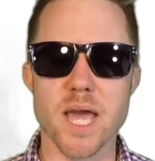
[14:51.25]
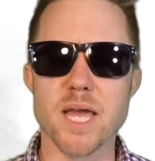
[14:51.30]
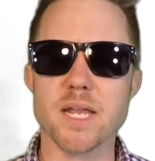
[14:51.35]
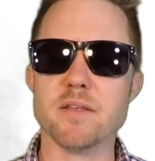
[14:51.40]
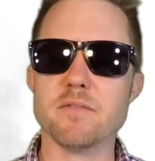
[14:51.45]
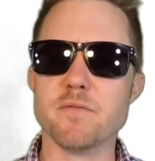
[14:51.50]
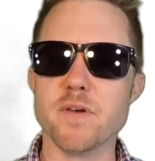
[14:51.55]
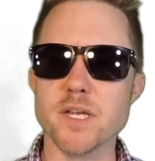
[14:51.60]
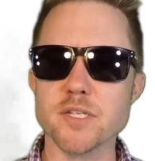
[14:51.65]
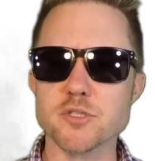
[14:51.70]

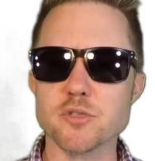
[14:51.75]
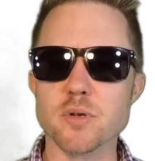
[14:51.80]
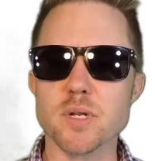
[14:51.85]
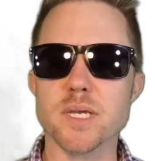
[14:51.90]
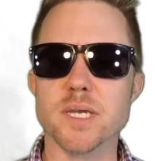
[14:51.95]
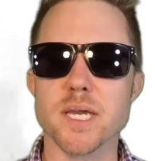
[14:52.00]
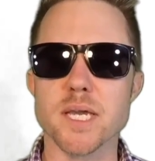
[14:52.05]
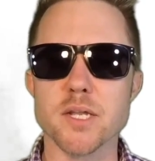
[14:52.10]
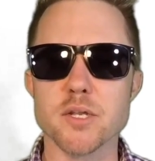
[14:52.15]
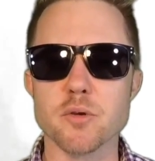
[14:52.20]
and
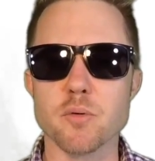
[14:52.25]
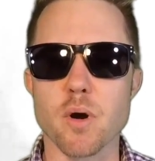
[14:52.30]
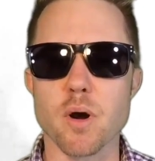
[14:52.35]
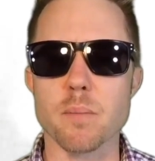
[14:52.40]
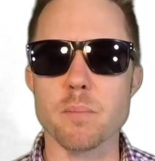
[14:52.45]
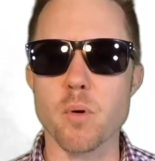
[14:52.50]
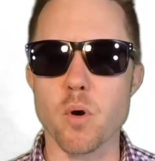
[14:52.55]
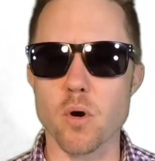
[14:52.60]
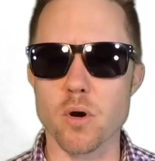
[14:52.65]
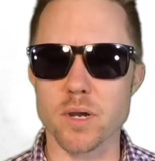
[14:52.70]
eventually into
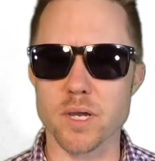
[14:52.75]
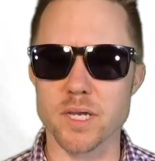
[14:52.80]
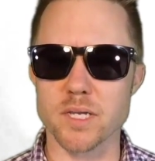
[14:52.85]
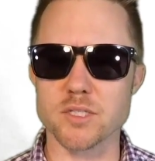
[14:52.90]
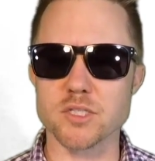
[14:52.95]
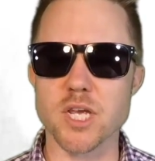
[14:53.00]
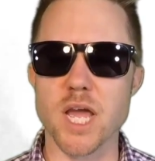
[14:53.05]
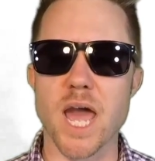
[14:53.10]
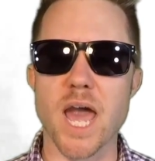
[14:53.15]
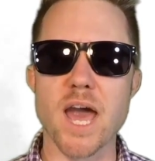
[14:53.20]
our
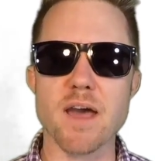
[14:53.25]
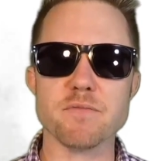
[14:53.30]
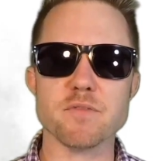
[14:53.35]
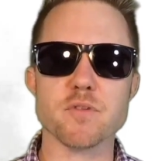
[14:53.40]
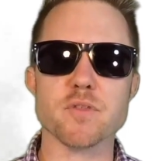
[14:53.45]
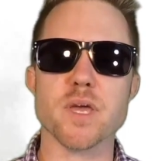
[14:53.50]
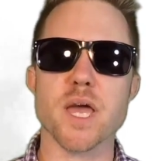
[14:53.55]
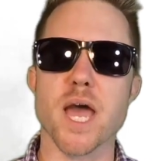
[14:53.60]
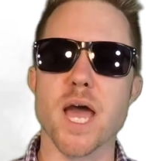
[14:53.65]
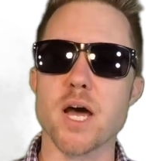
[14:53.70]
mortgage
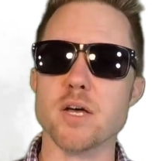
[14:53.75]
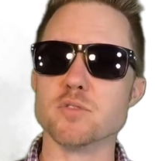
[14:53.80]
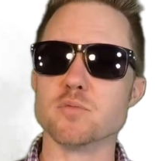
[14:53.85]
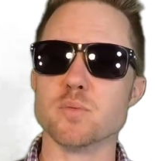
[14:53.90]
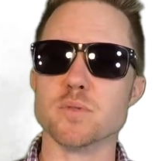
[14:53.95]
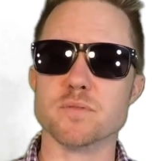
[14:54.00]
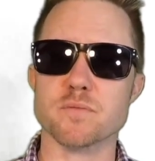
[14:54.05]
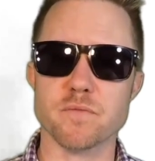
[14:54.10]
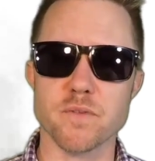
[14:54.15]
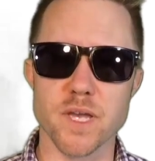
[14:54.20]
after the house
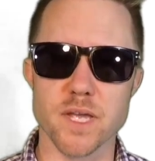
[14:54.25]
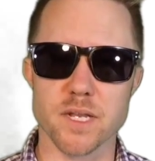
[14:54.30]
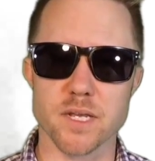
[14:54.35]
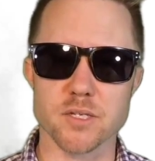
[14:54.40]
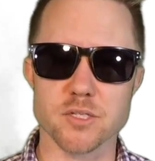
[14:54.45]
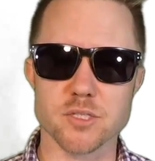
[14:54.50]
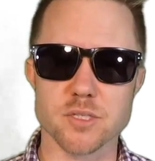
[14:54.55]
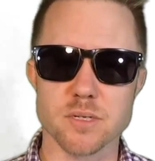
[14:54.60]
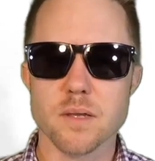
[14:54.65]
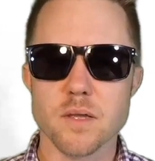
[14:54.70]
was
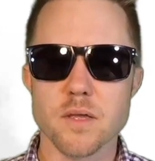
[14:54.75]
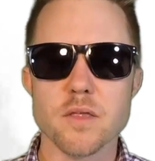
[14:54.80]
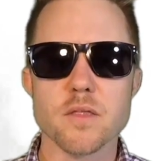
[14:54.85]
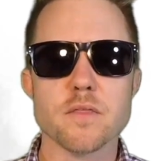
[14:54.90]
finished.